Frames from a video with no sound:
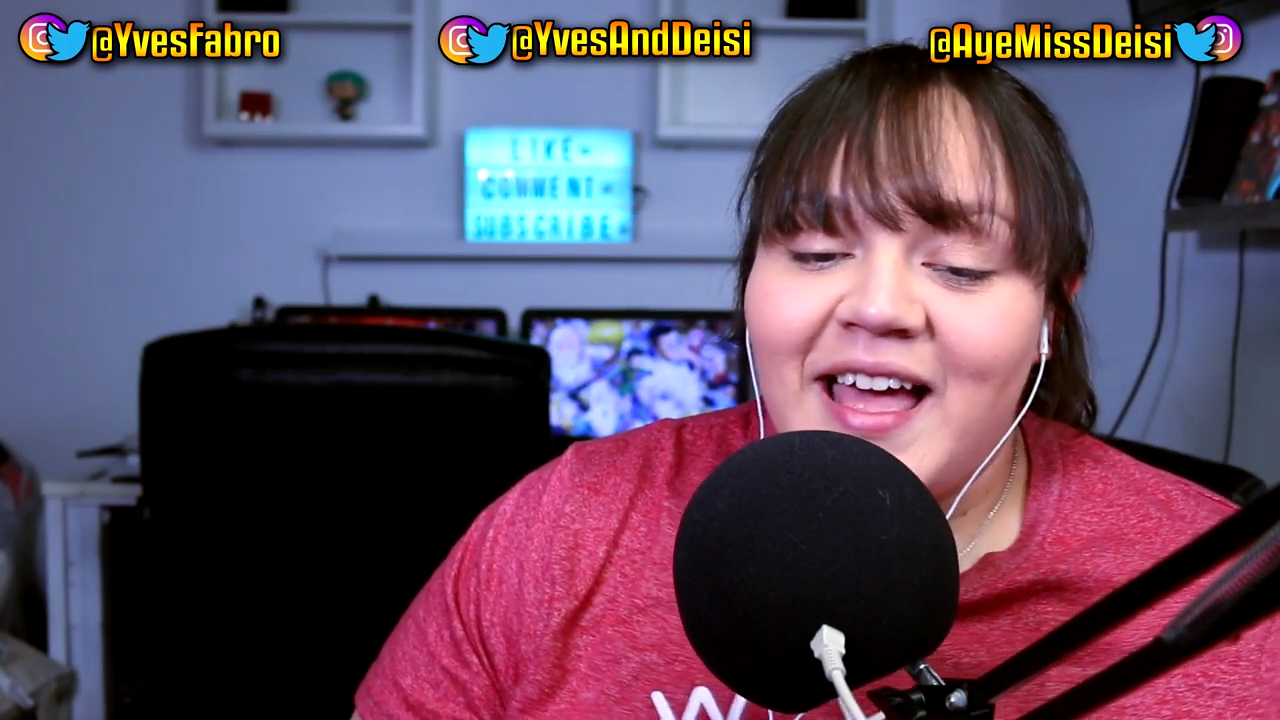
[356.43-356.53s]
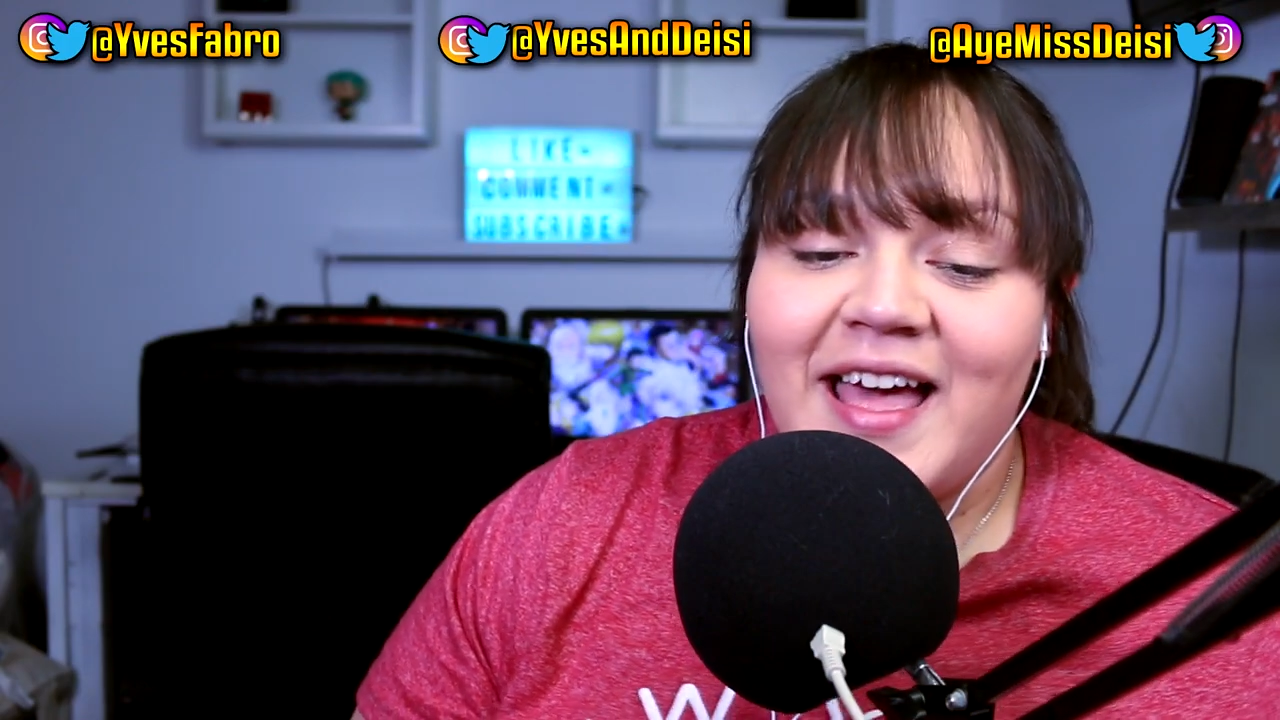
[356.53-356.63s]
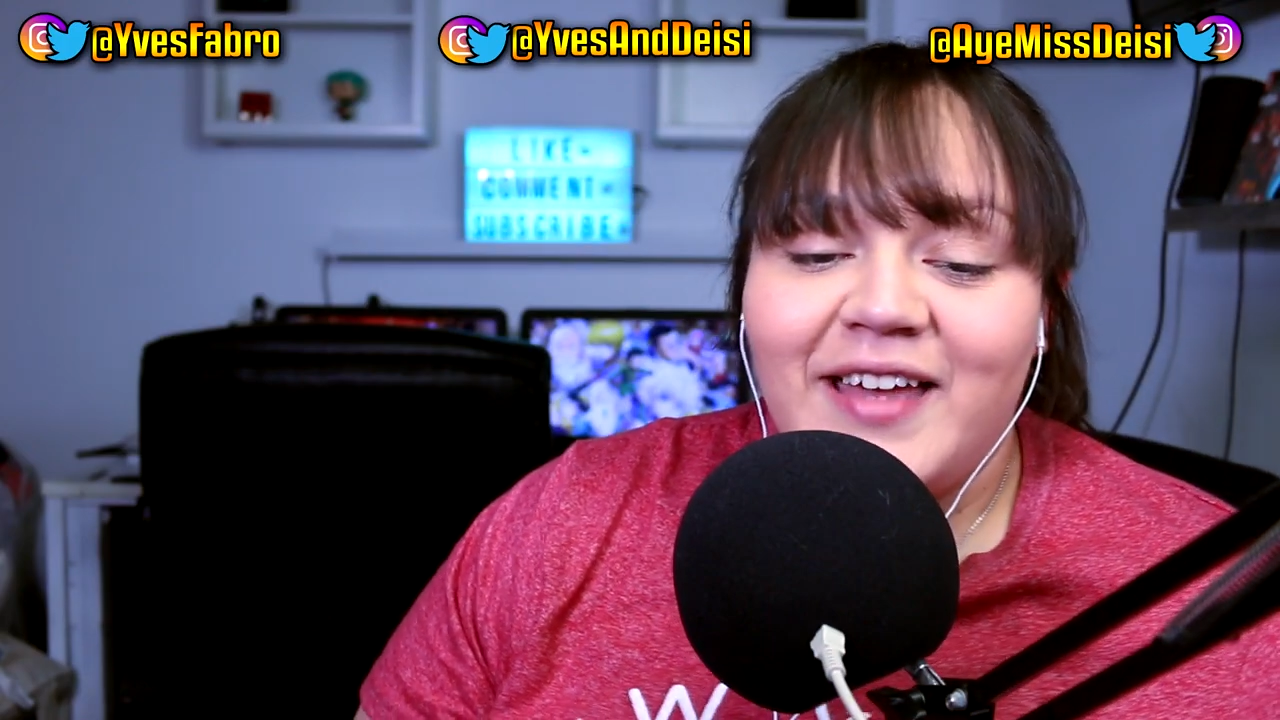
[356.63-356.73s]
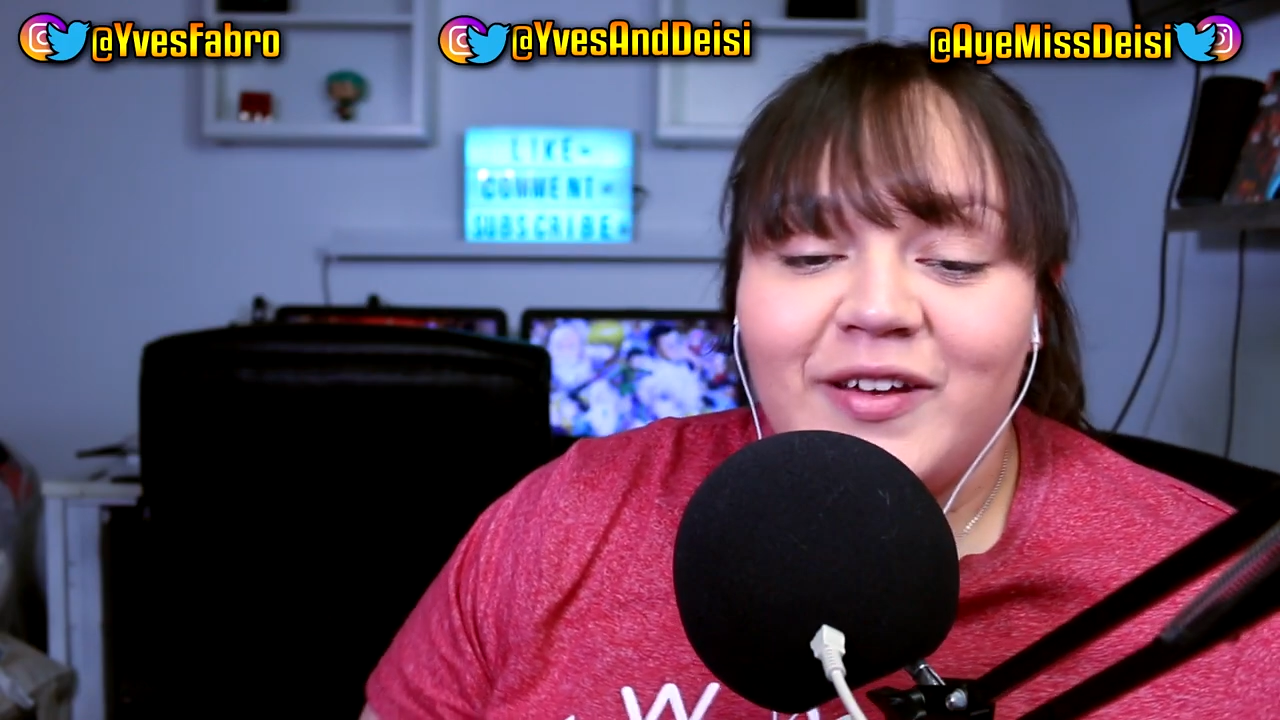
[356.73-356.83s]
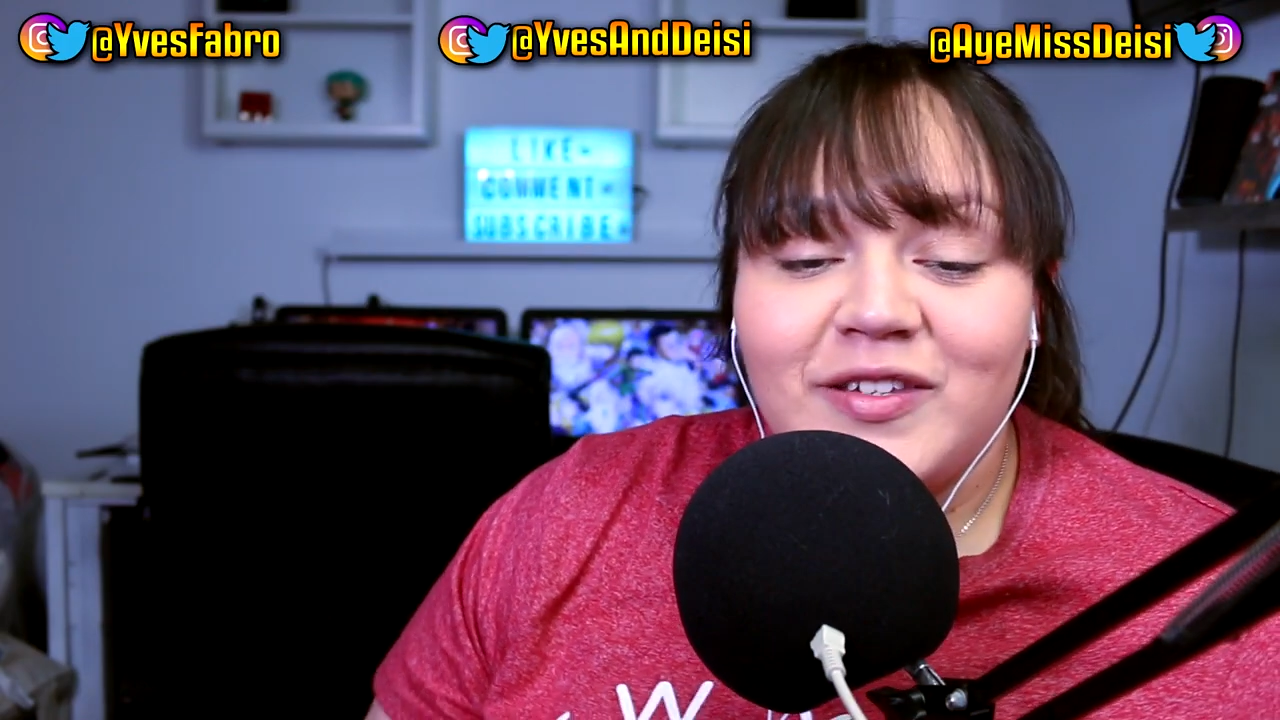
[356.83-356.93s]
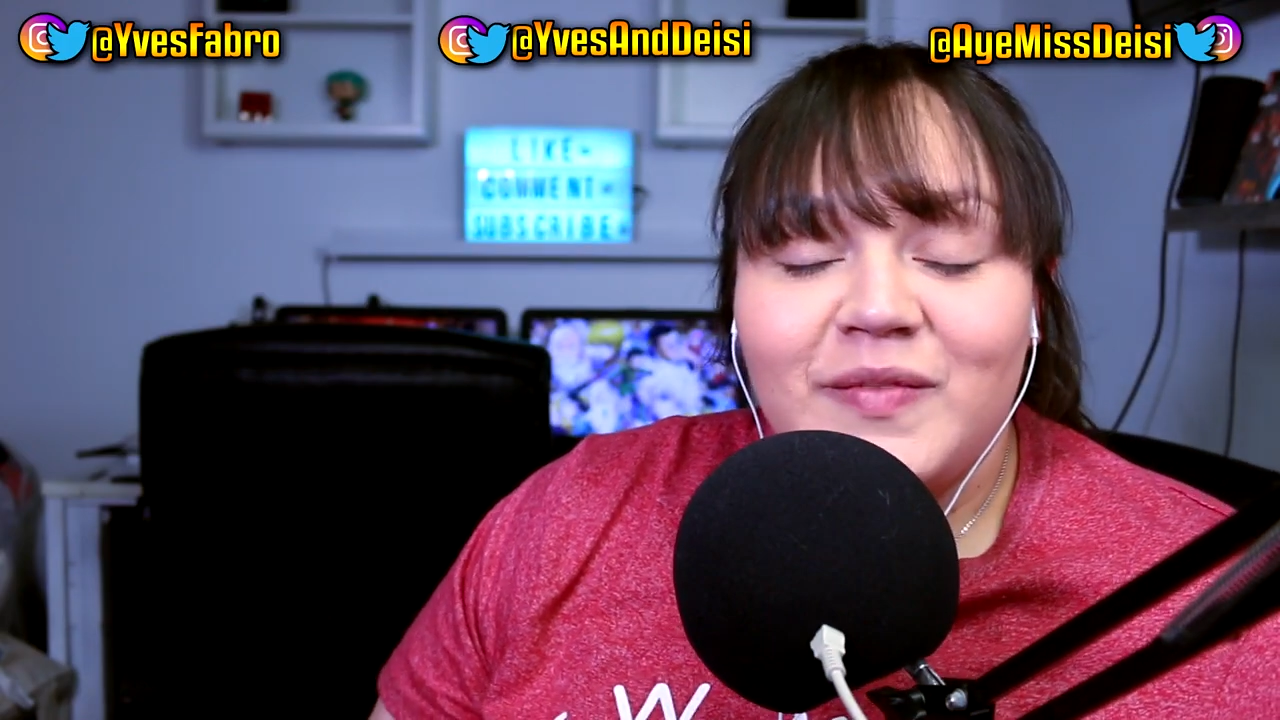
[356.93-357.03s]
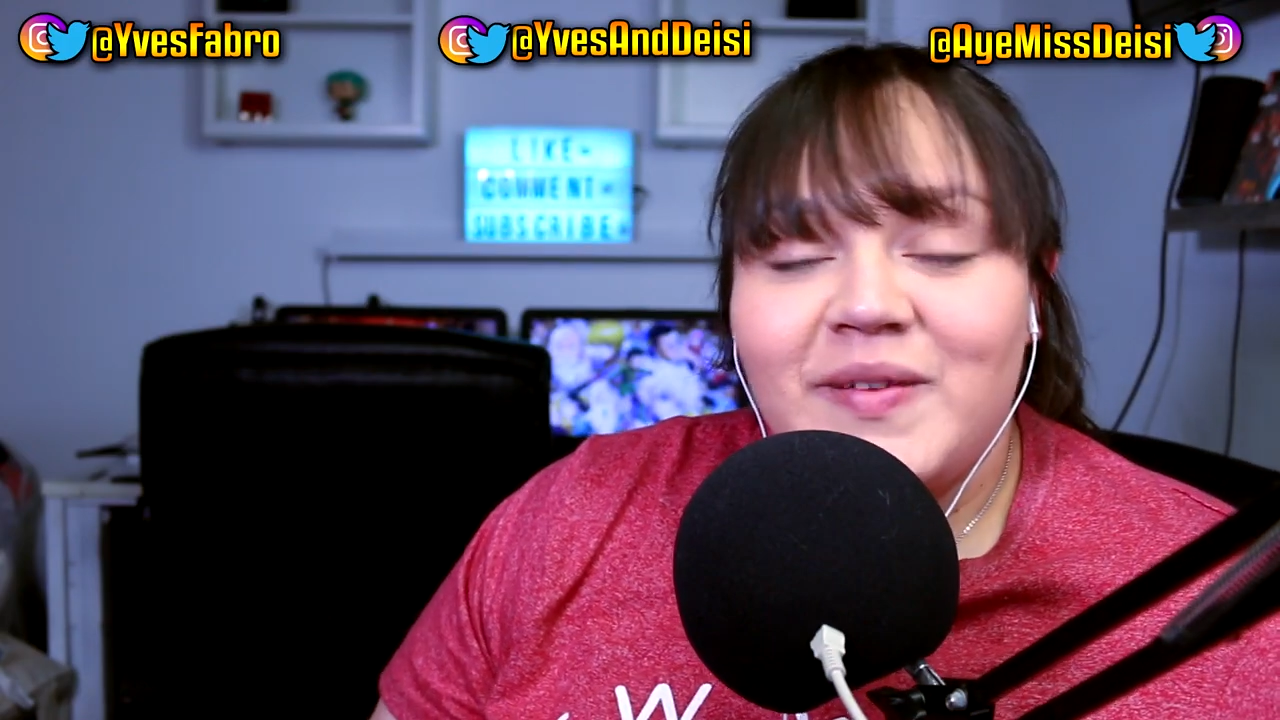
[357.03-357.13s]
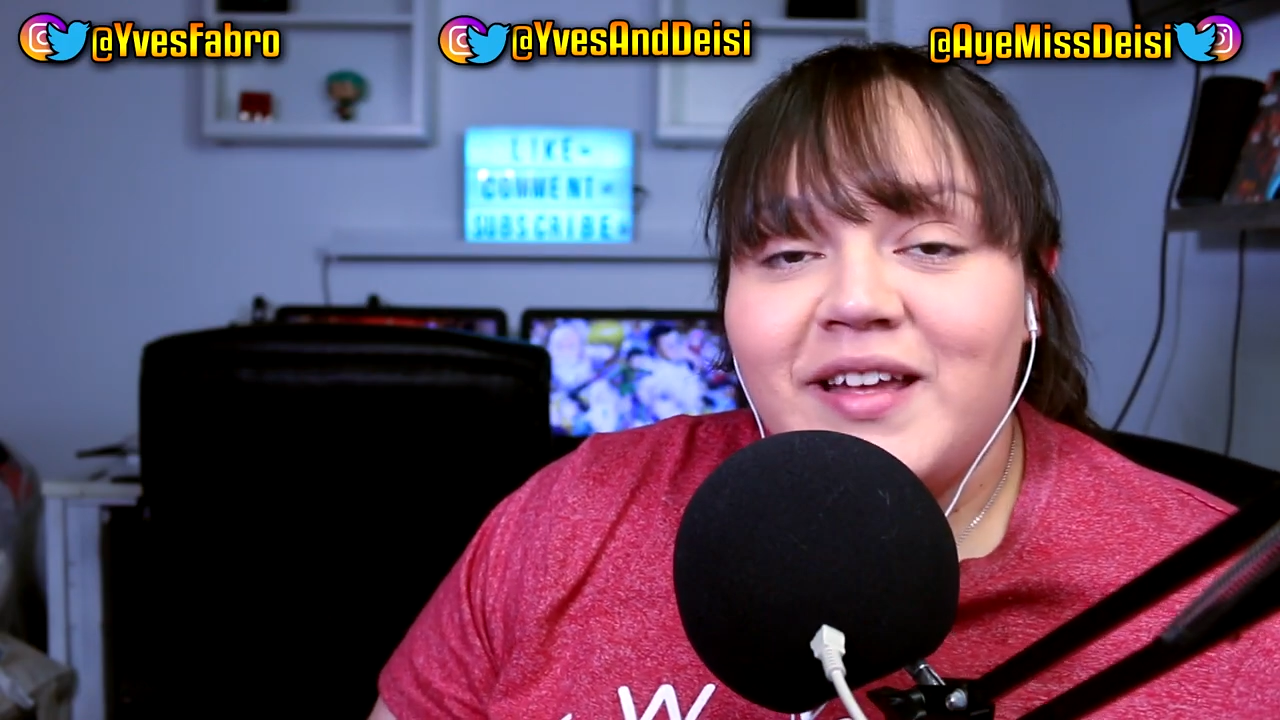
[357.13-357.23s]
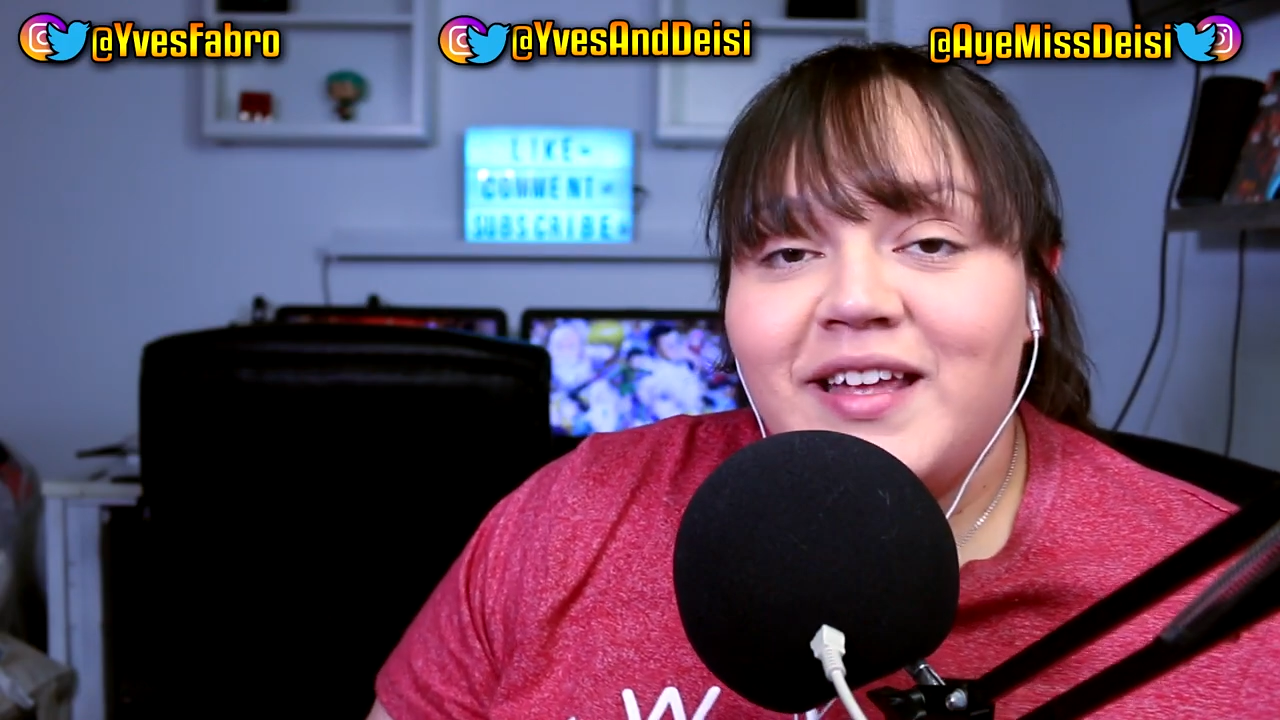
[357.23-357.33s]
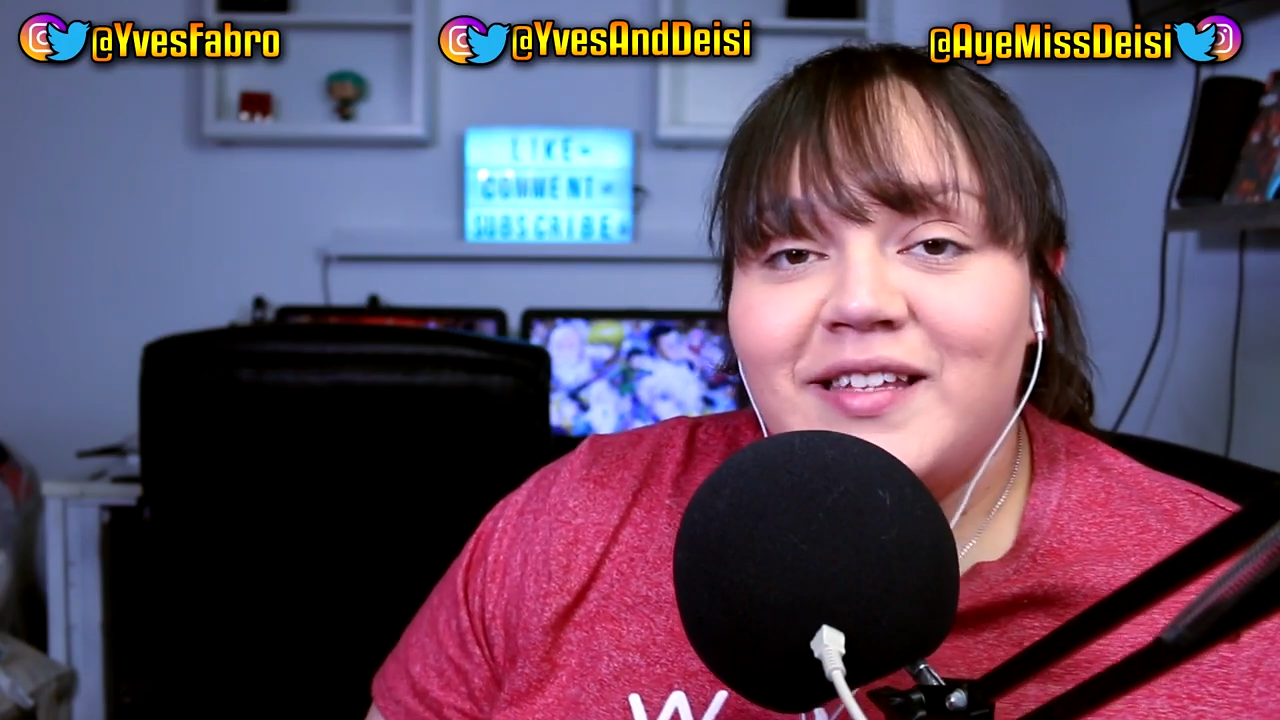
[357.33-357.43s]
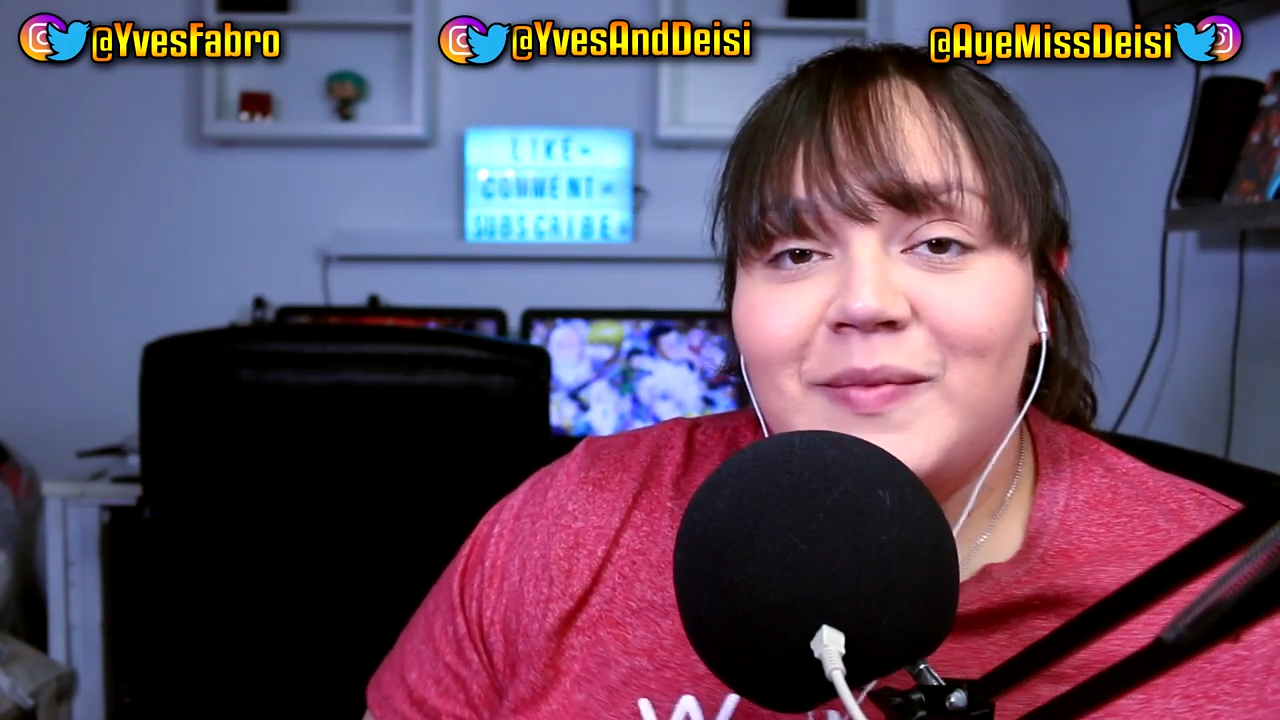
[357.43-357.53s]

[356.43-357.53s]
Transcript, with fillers: and also, if you're not yet